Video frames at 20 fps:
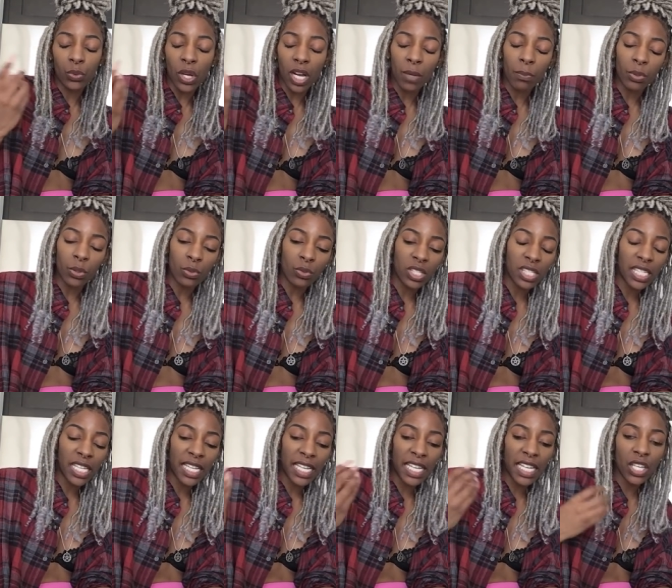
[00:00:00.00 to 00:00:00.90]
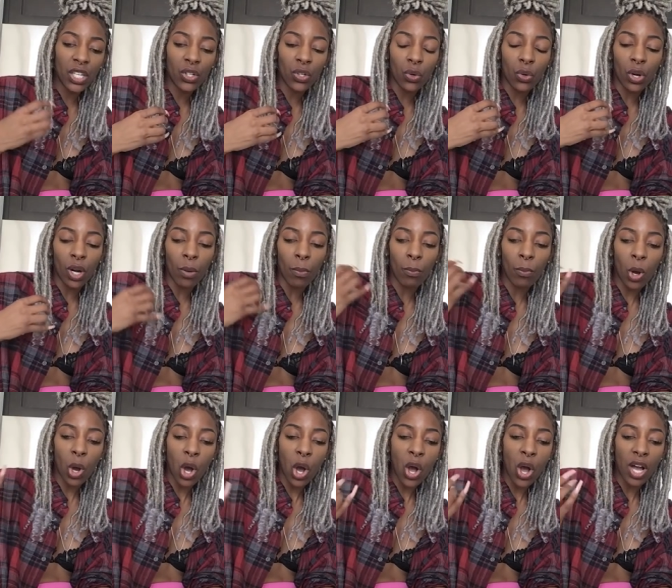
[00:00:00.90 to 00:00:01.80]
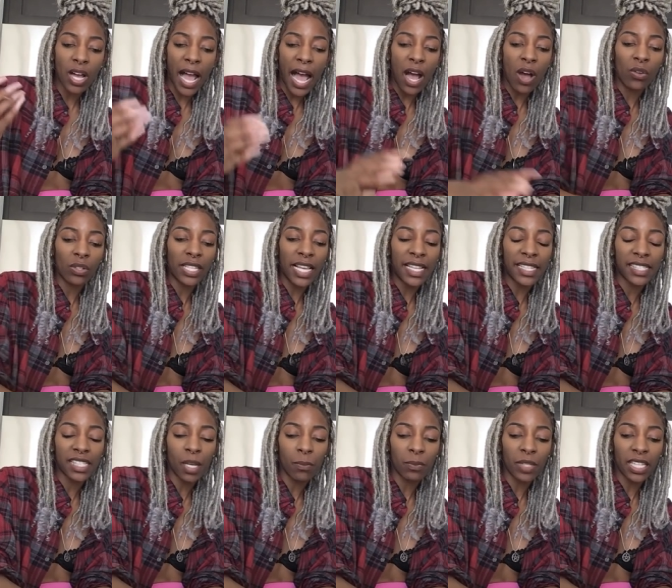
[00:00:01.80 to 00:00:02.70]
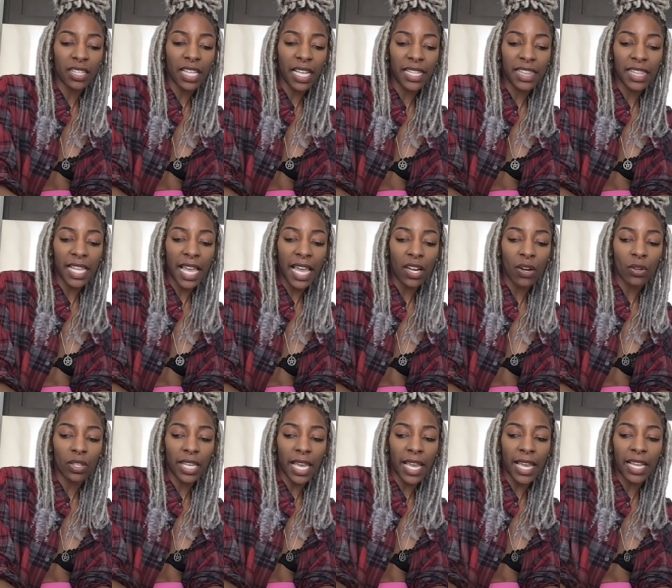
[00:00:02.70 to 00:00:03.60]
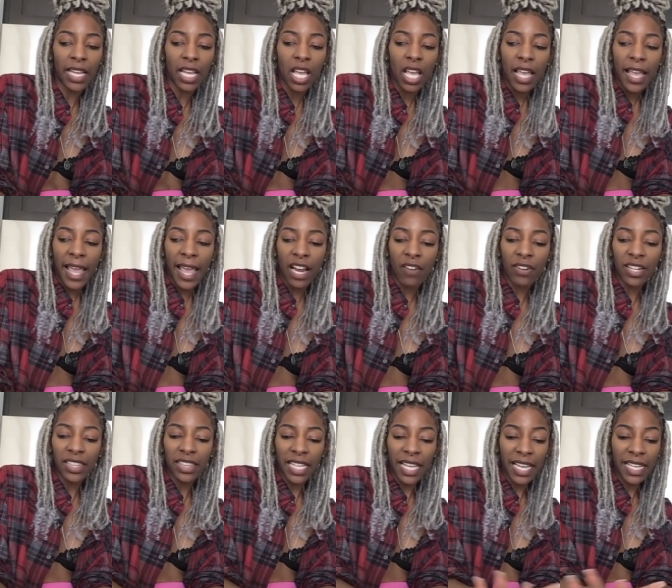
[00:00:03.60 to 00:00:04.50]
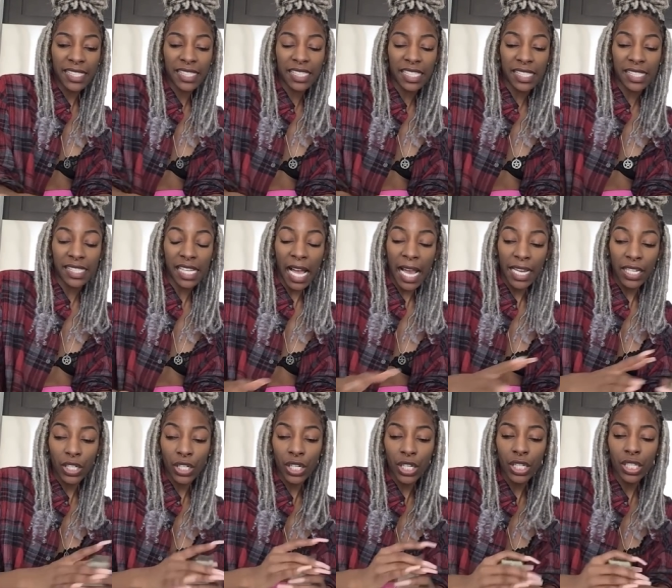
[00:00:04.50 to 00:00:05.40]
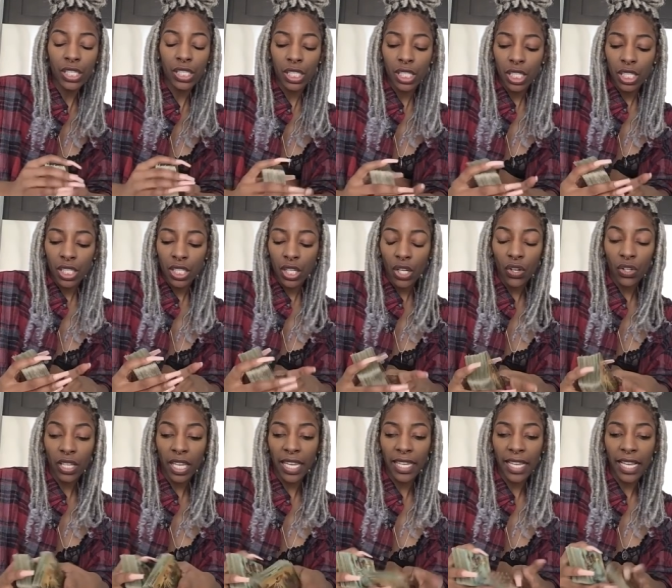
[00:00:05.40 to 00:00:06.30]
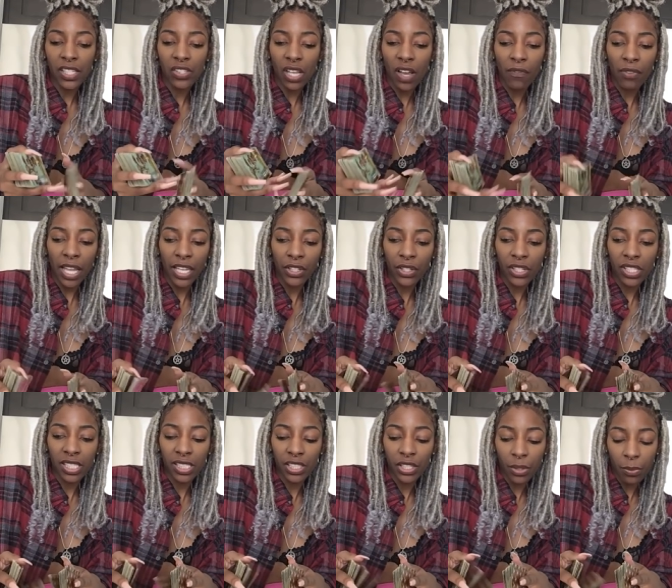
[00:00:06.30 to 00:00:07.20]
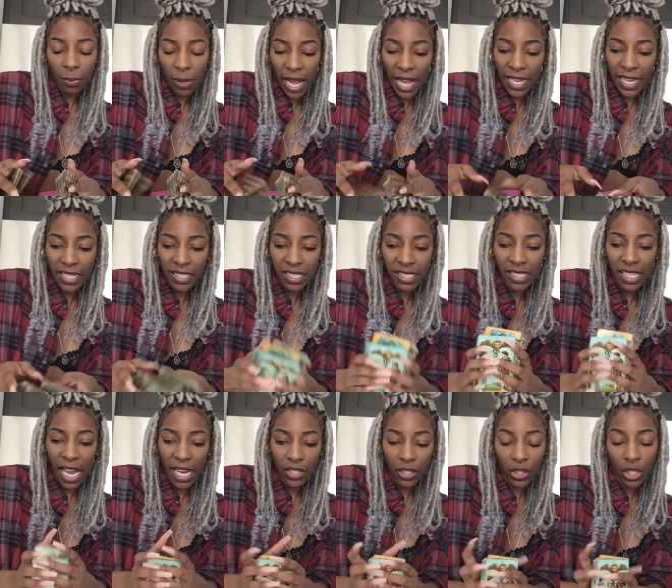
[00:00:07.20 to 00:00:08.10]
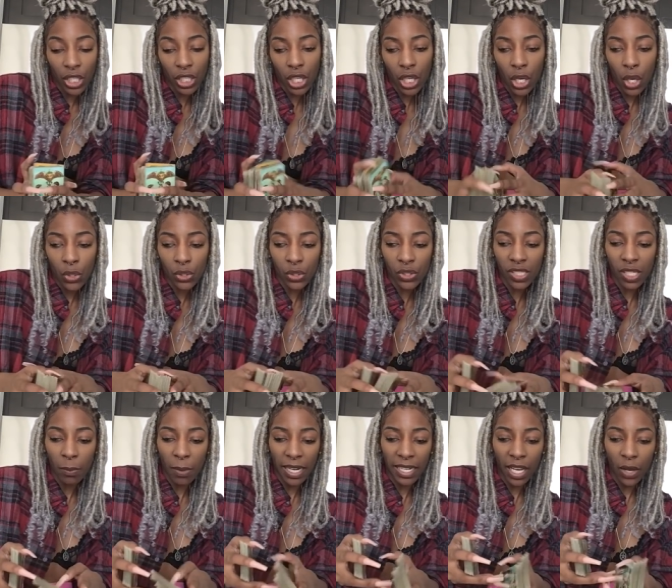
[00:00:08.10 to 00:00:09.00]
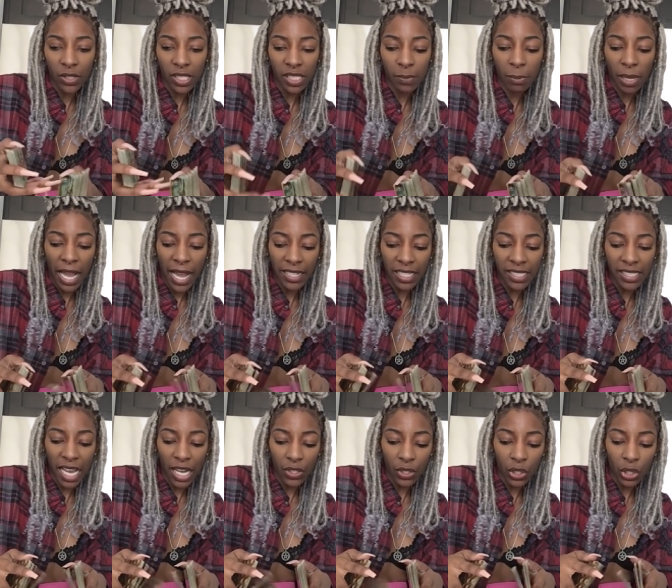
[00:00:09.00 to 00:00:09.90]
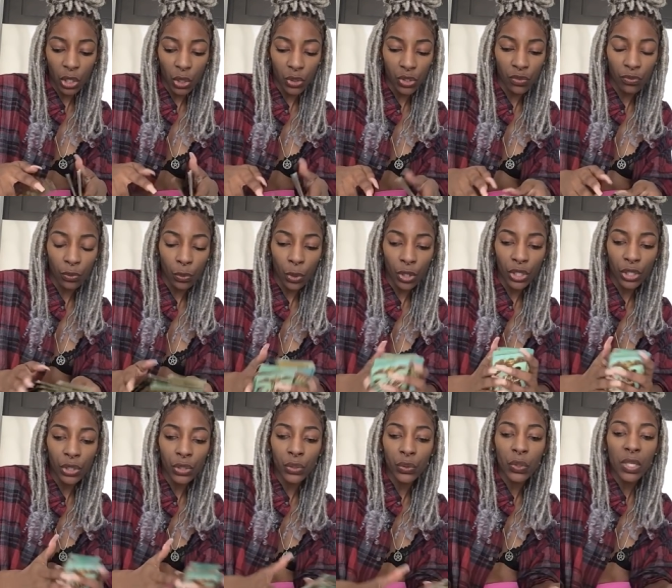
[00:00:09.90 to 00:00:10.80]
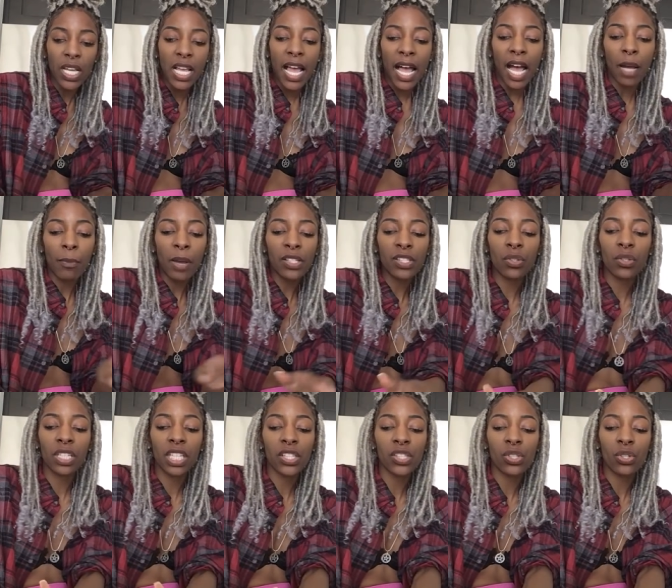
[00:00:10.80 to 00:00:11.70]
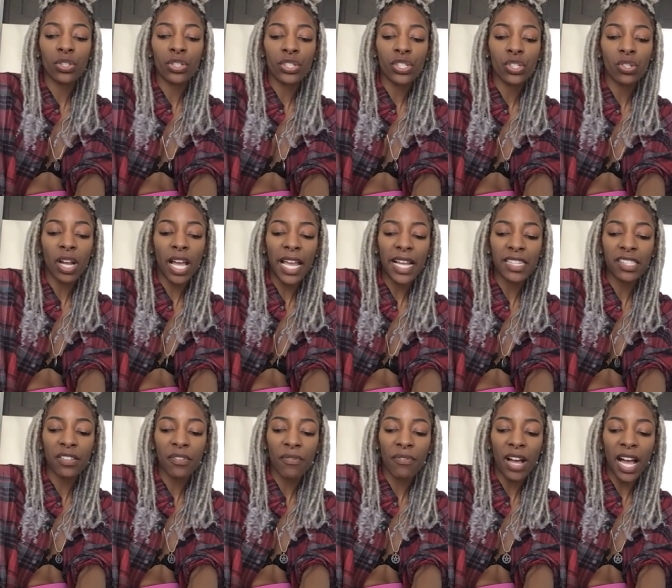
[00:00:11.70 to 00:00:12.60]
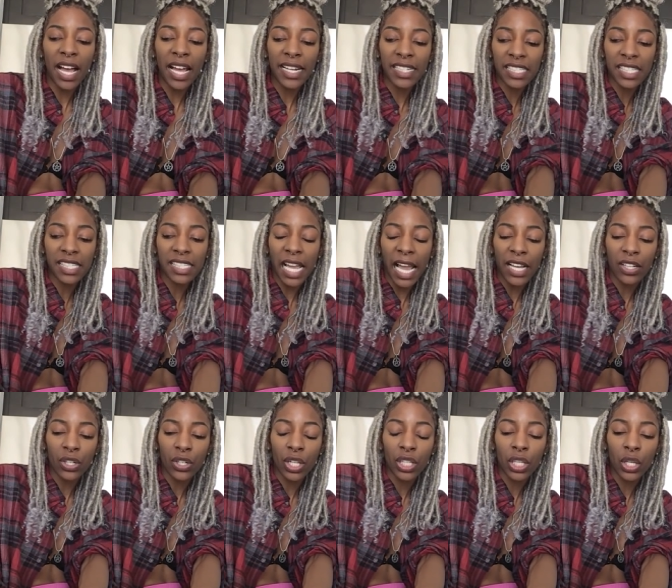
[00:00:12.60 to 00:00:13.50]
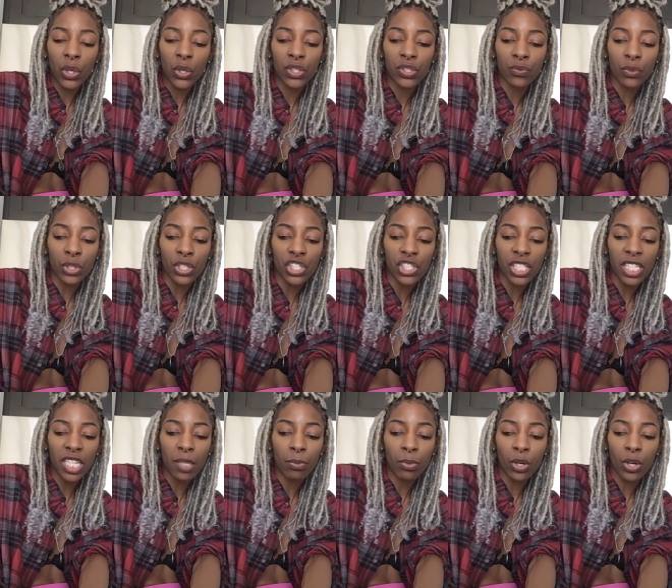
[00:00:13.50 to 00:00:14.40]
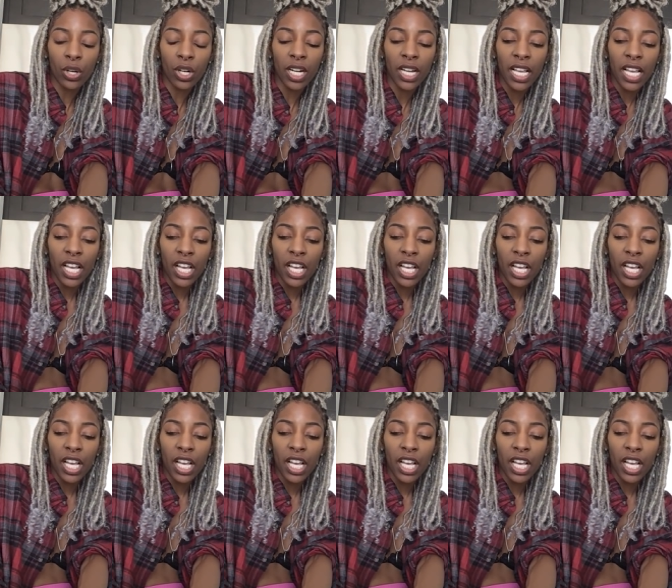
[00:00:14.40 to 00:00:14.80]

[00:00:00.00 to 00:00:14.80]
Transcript: a boutique or a mall outlet, something like that. Okay, everything is designer Okay, yeah, so I feel like you're, you're buying designer clothes or somebody else is buying designer clothes for you. I'm also getting to you're trying to find designer clothes for cheap or